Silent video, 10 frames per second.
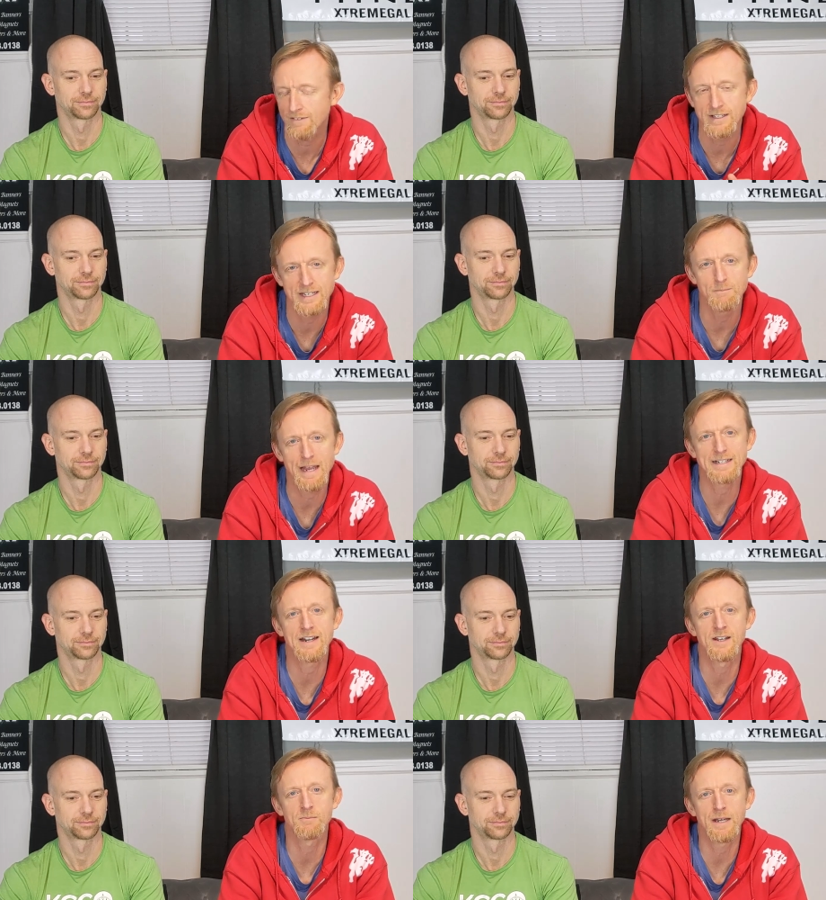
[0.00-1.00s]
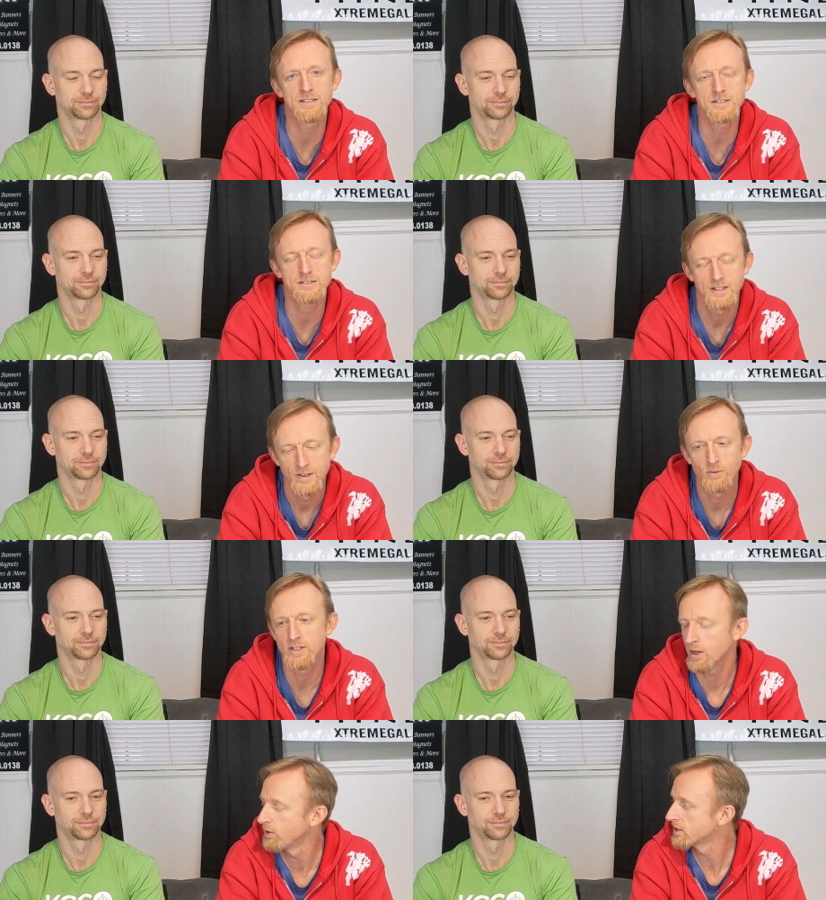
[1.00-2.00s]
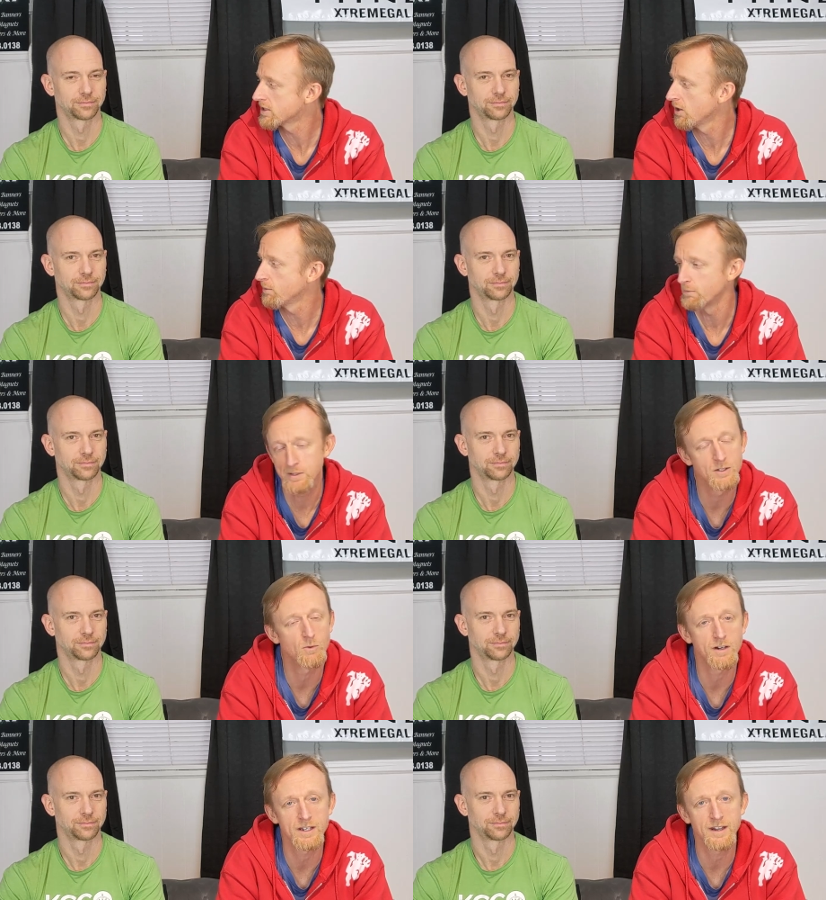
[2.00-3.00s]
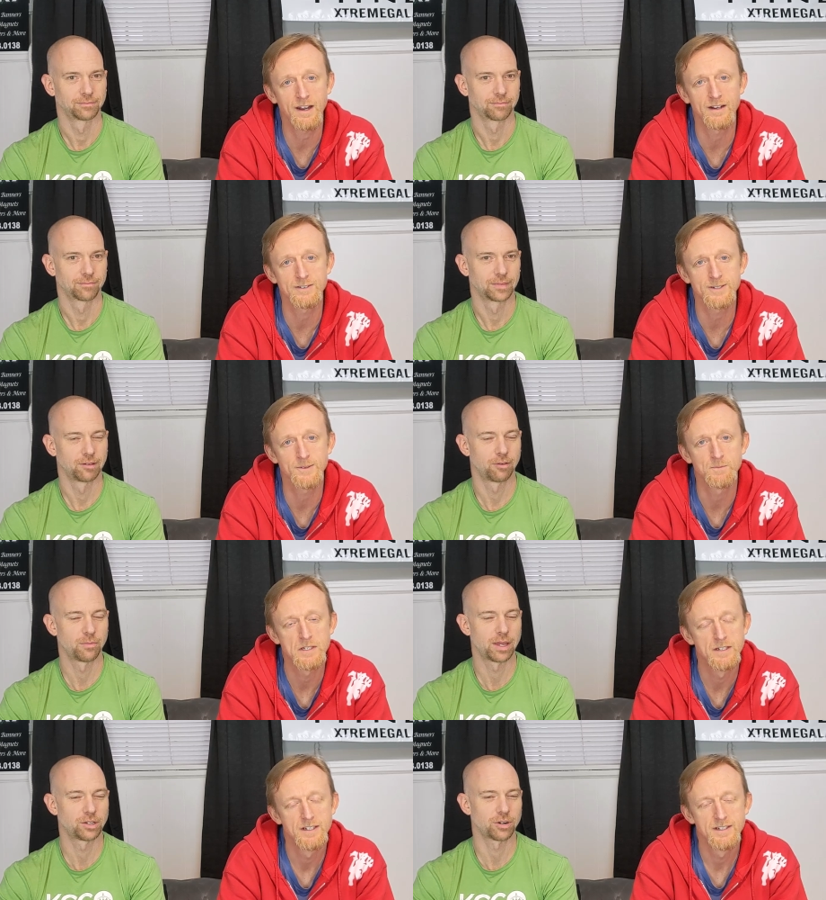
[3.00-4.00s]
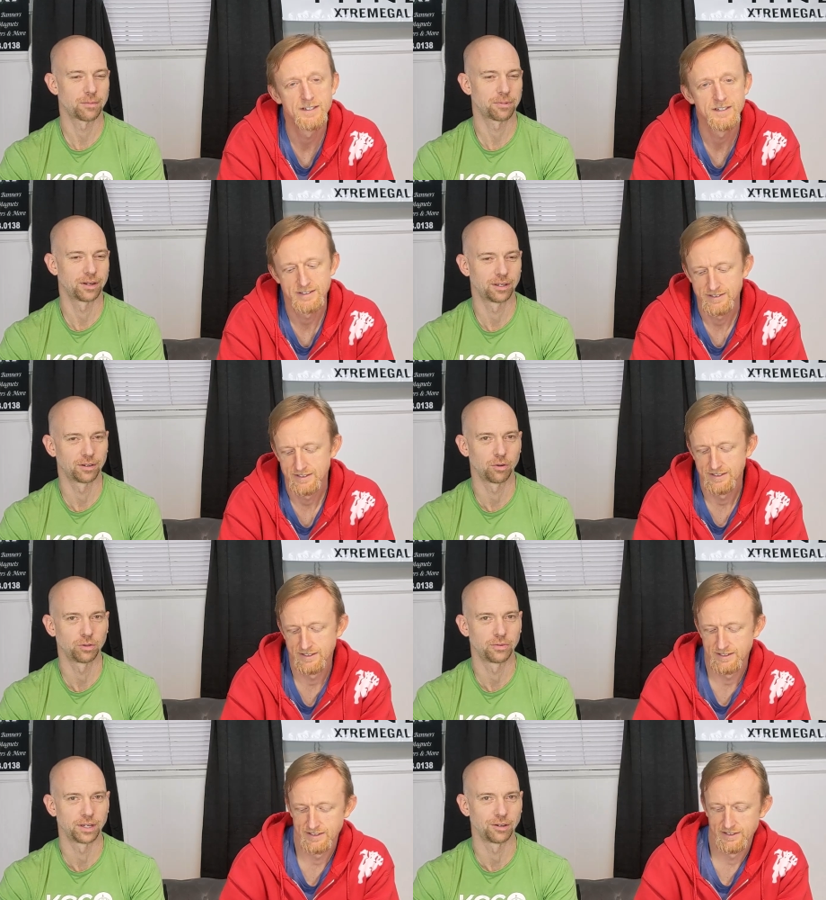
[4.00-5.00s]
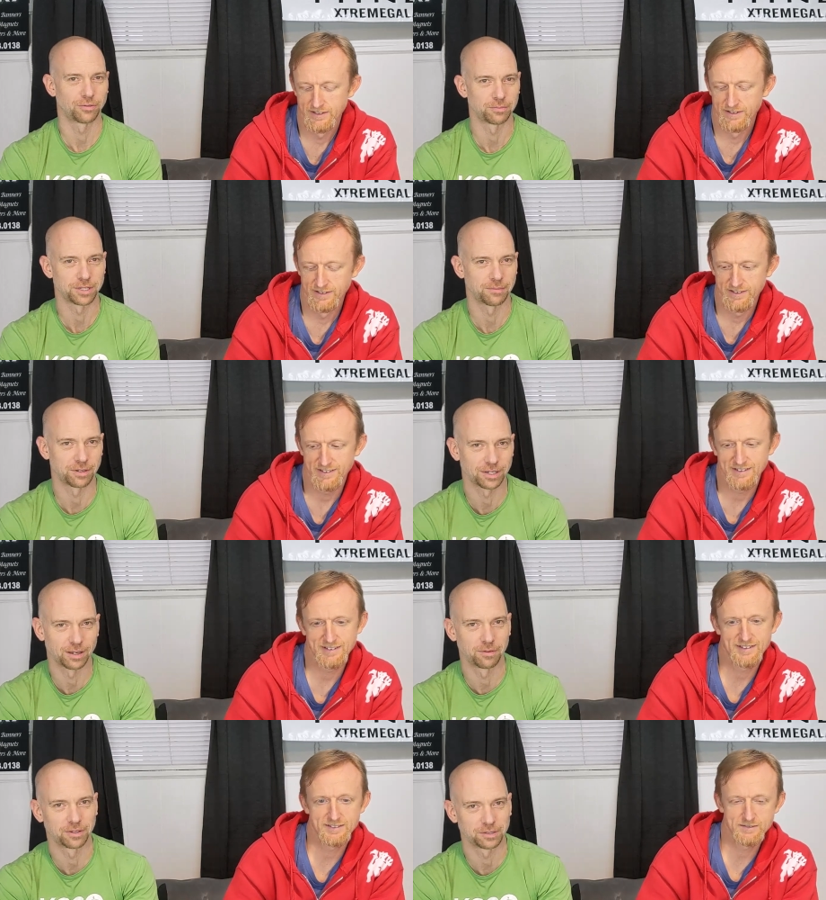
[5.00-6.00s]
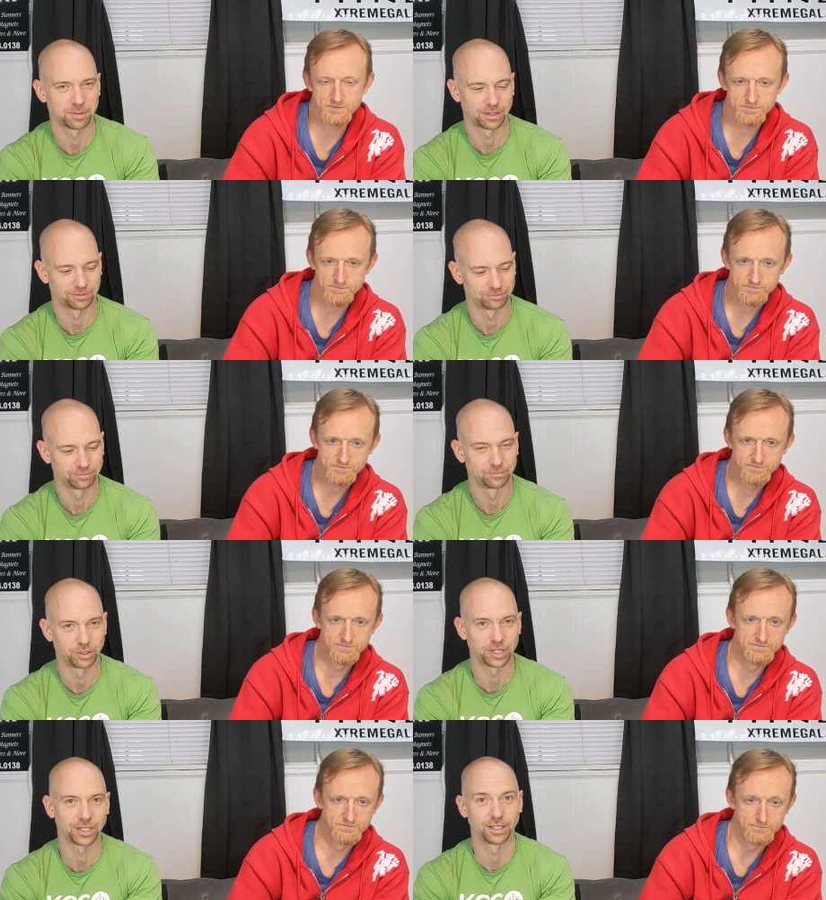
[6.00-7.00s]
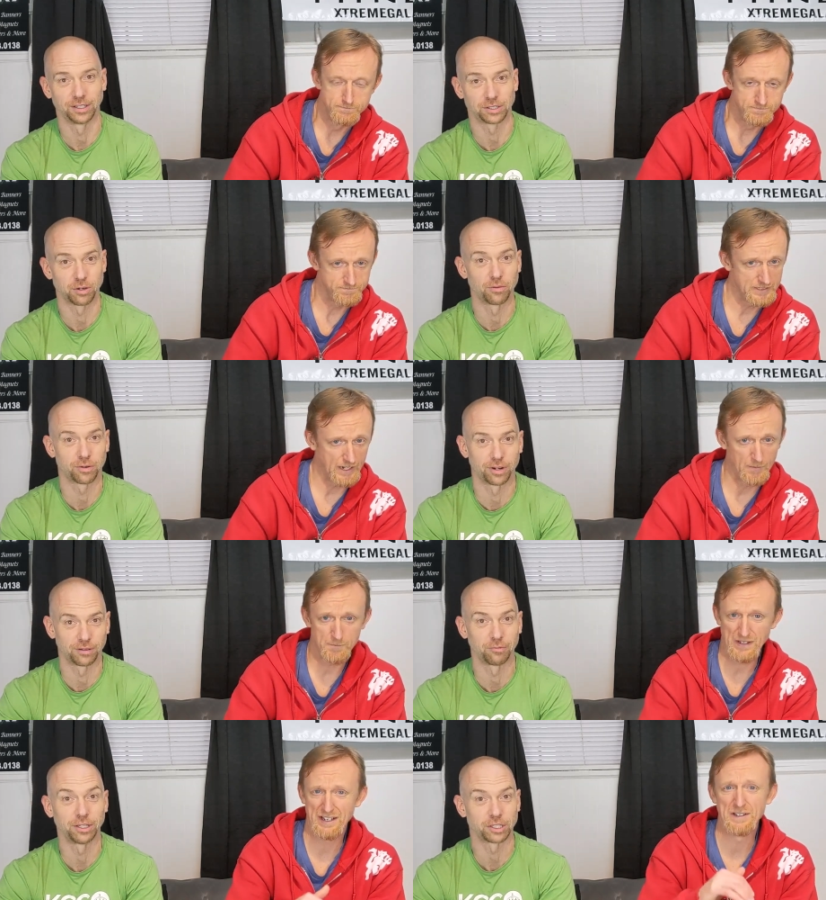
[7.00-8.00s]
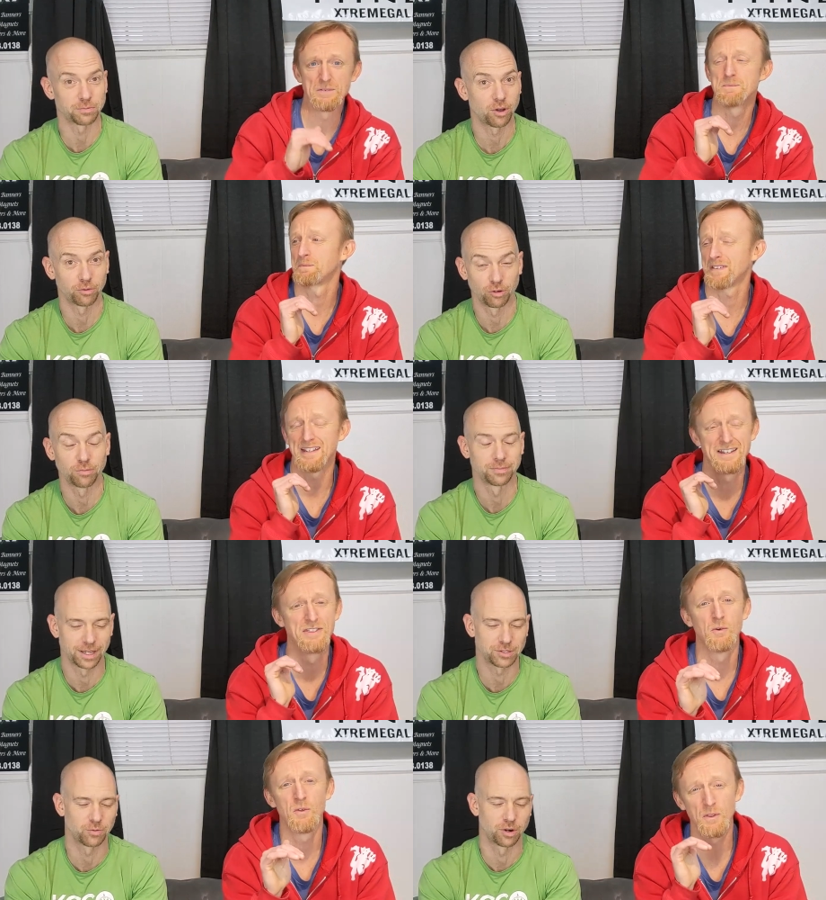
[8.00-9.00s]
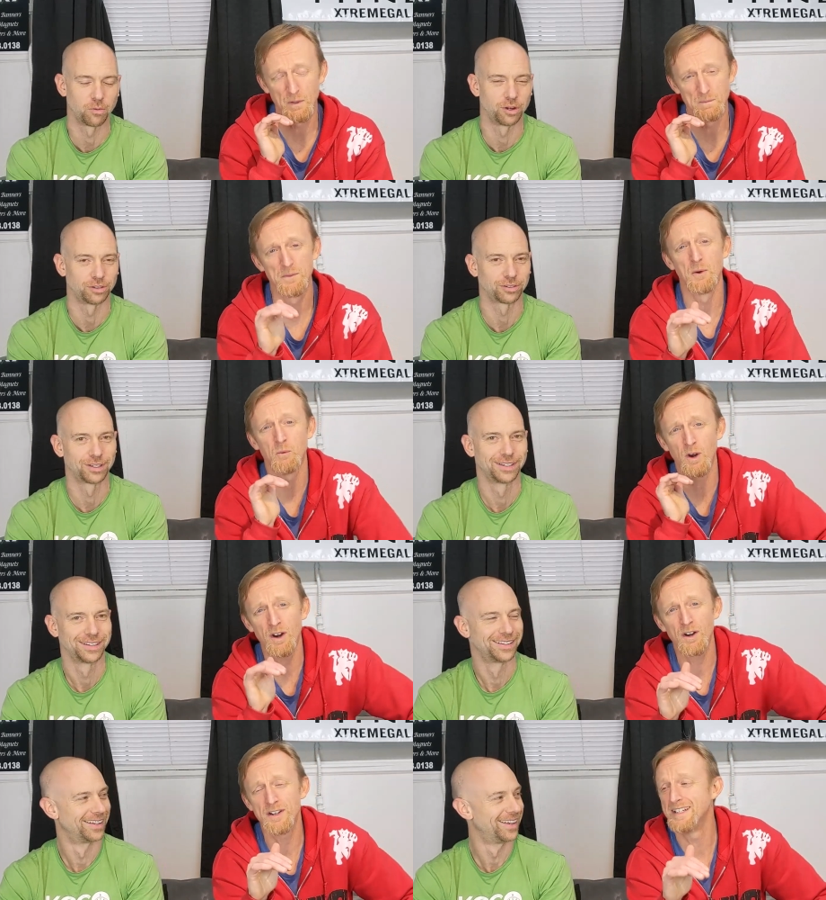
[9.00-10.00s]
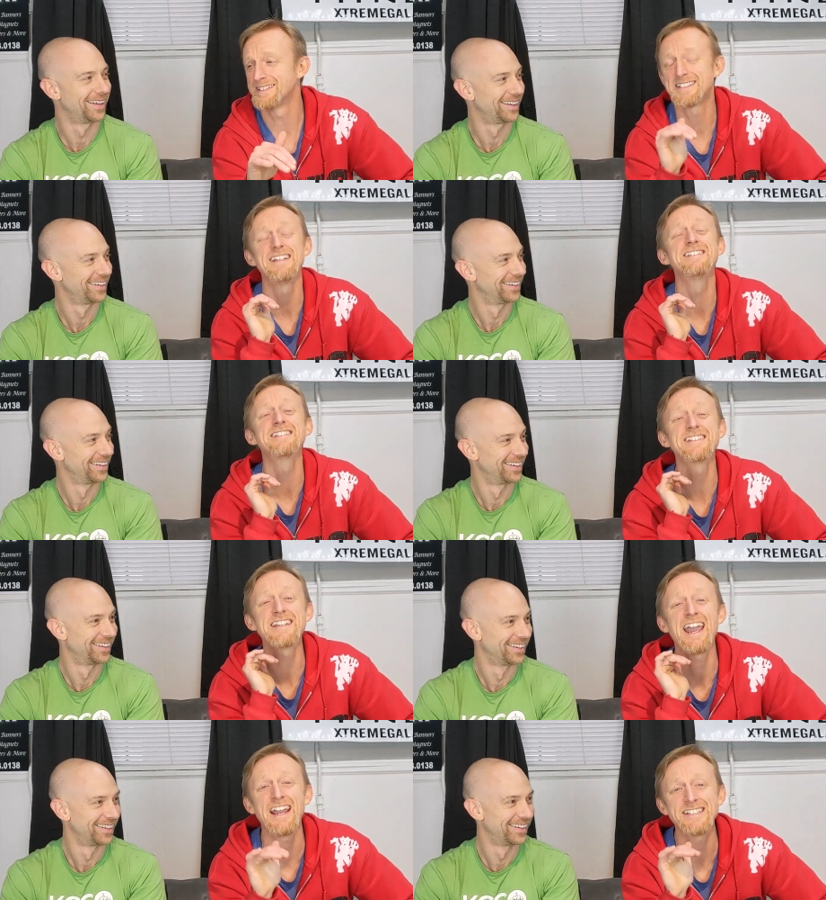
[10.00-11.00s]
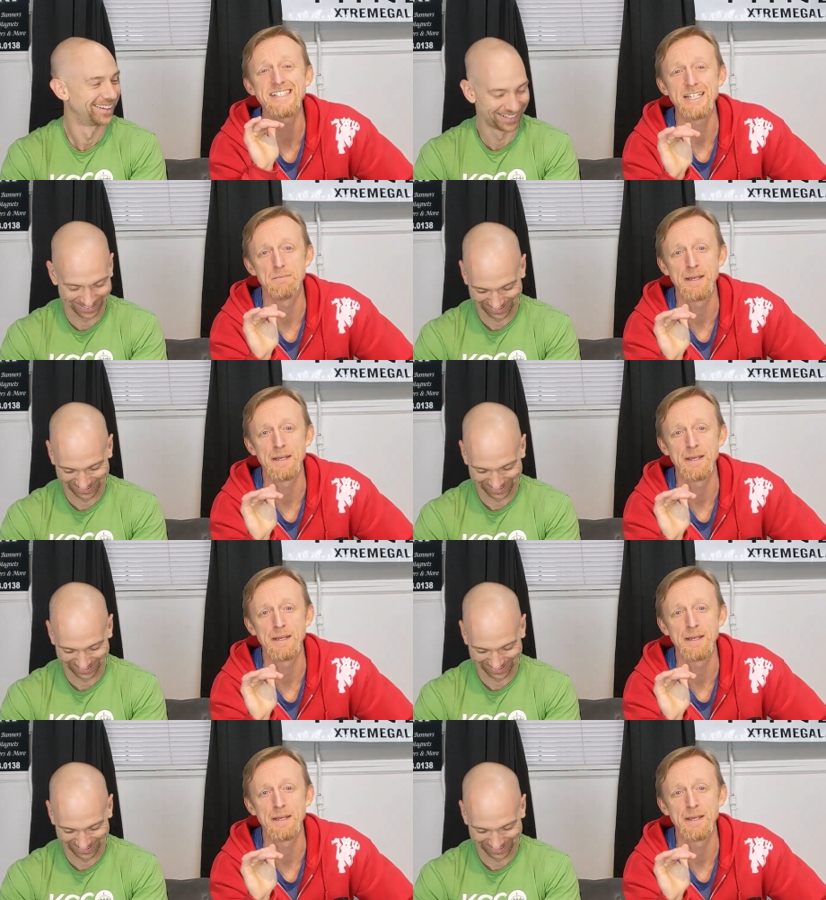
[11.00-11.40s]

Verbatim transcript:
Speaker 1: have to get back down to the basics, we know we can show up and put the work in there. So and we may drop in an old video from time to time of
Speaker 2: us being ridiculous over in a really small room. That's the, where it was. The word is
Speaker 1: sketchy,